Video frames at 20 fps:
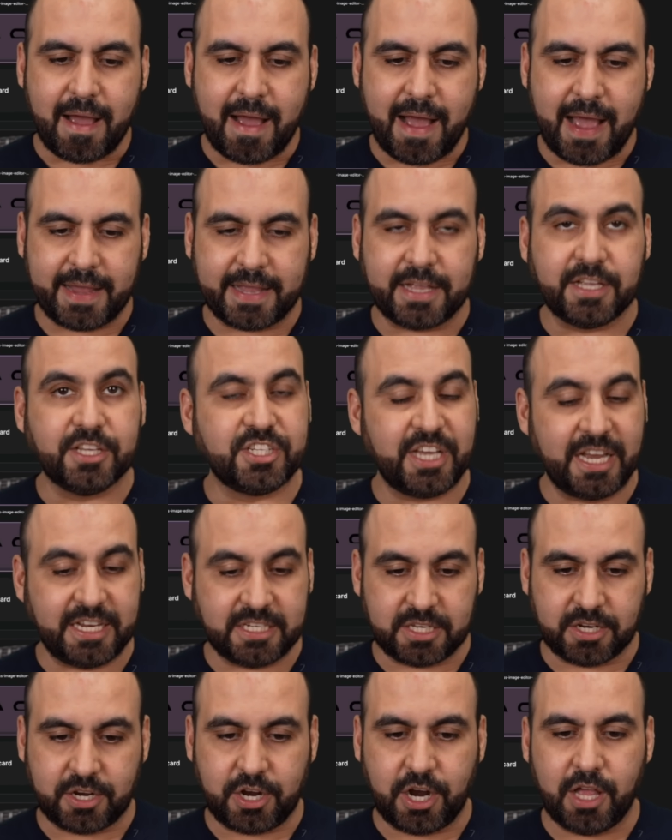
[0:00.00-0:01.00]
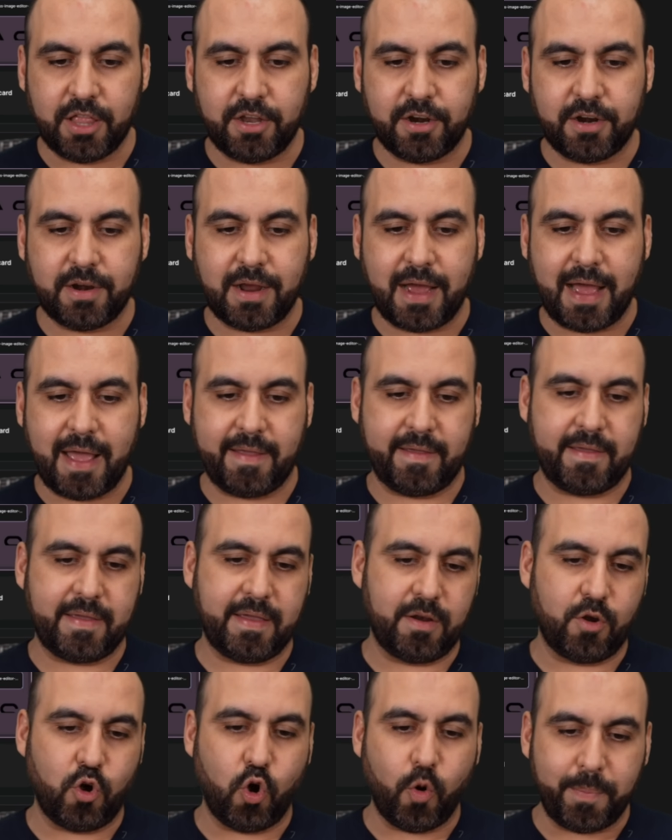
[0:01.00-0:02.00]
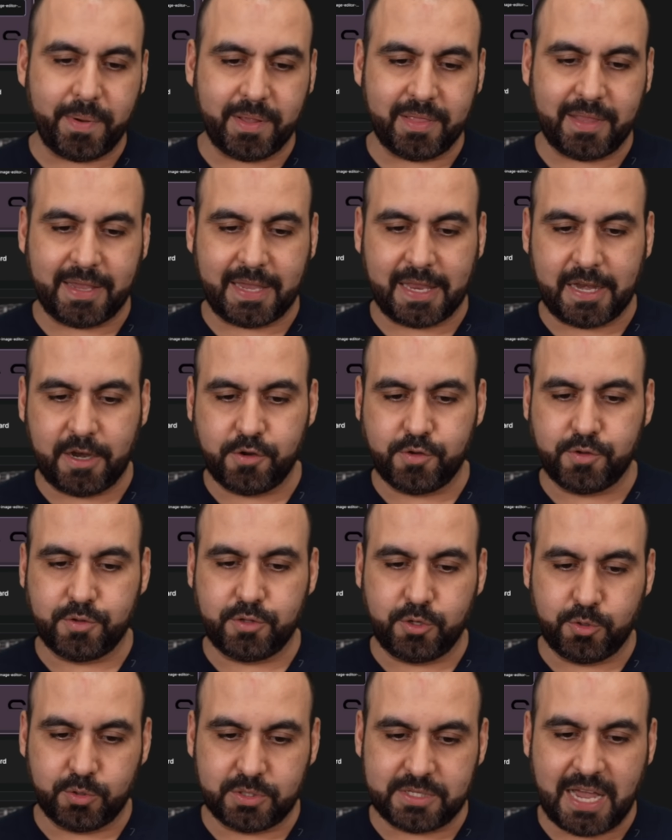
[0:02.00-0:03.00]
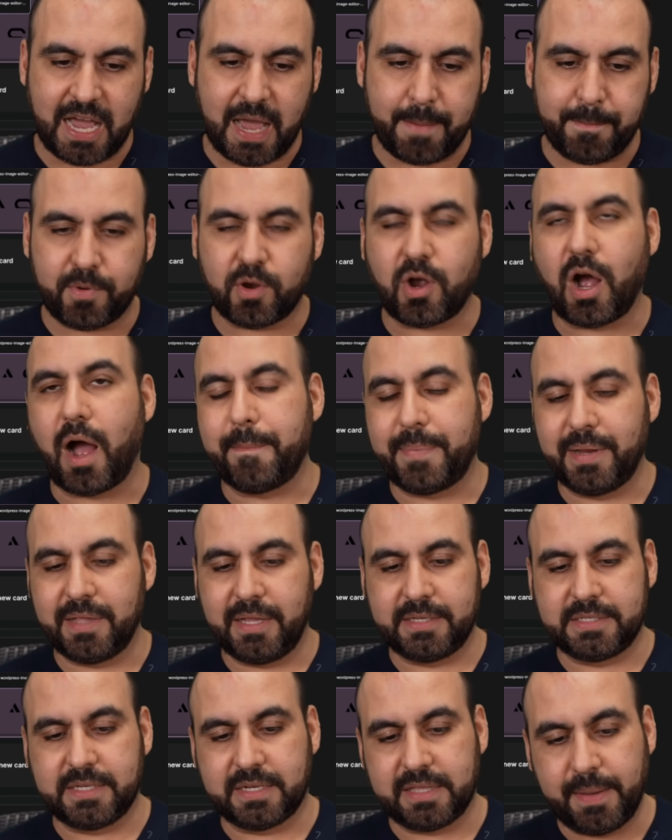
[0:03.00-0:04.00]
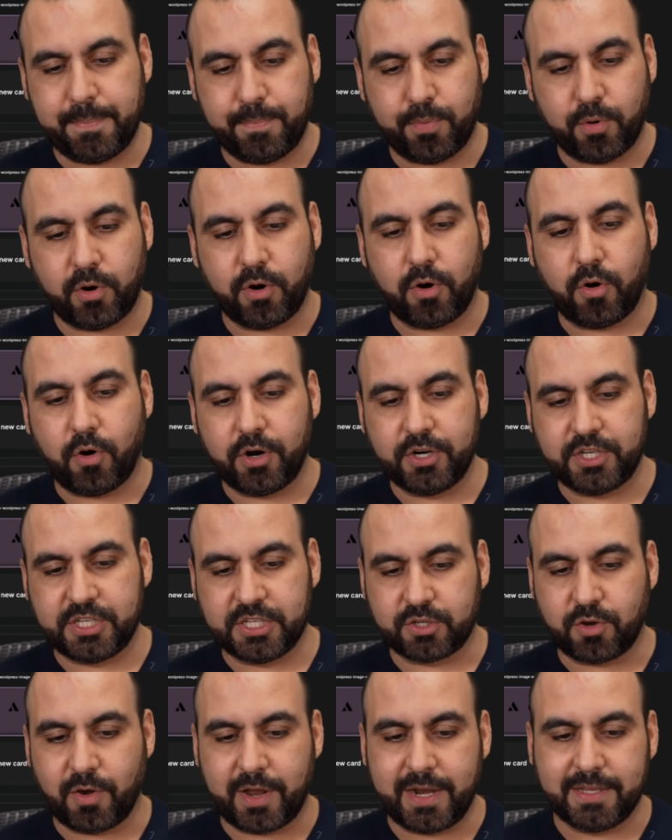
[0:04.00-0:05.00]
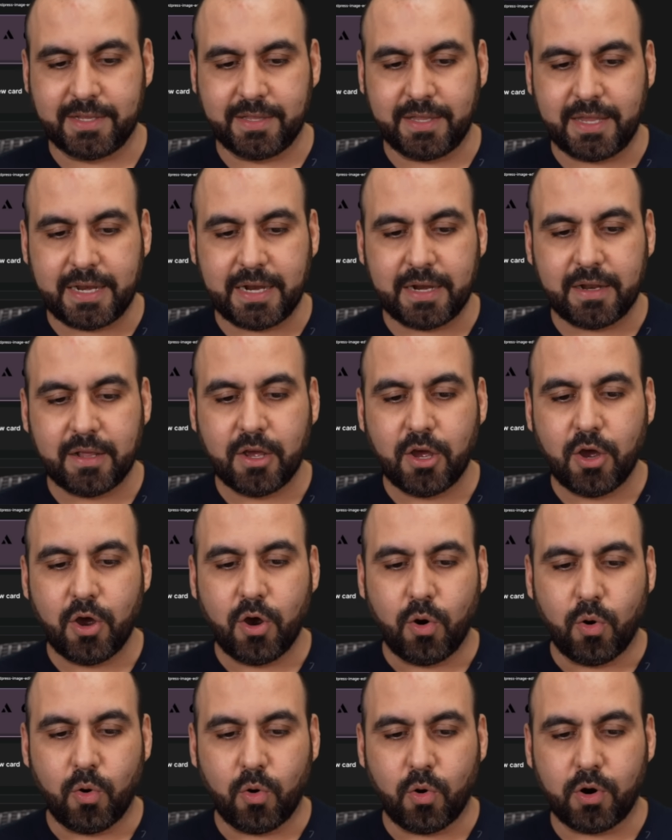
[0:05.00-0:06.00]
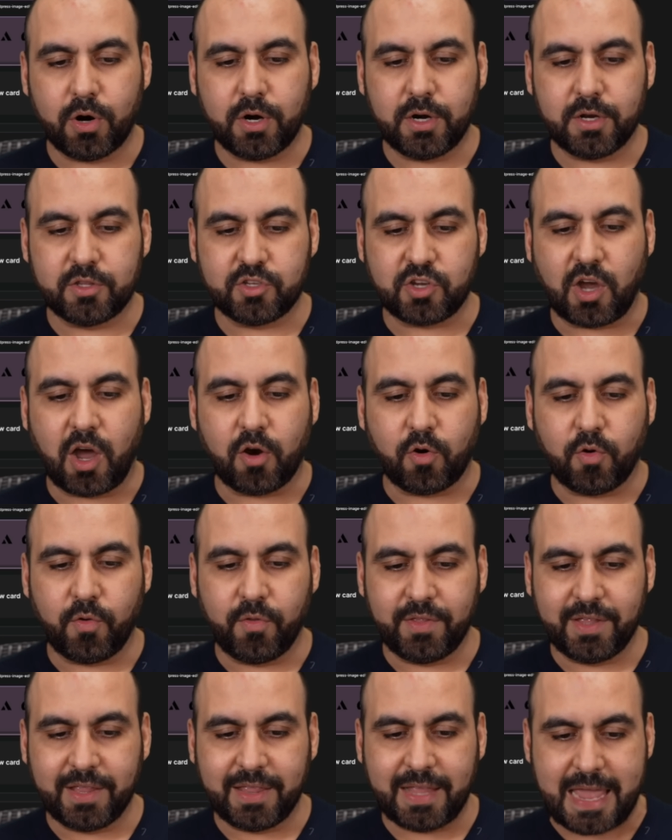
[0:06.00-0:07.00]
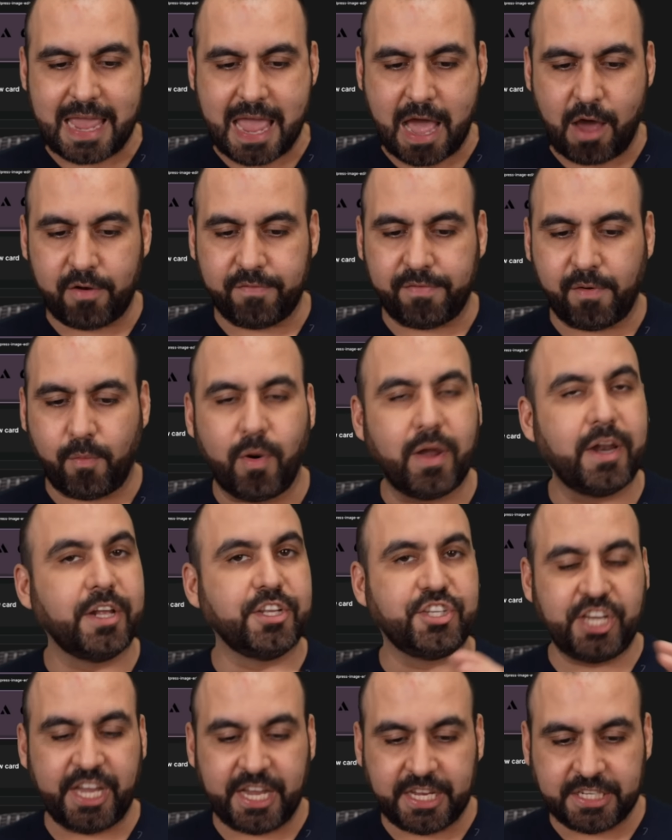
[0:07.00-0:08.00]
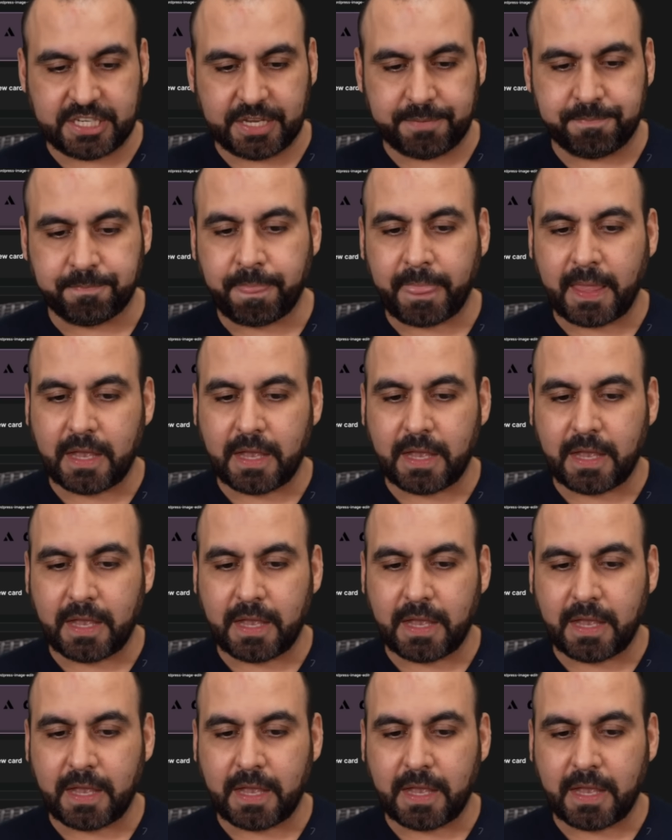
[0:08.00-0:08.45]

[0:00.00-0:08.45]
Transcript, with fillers: I can change the color. I can open link in a new tab, copy link to clipboard, or just go ahead and delete it or toggle the layout if I want to change it.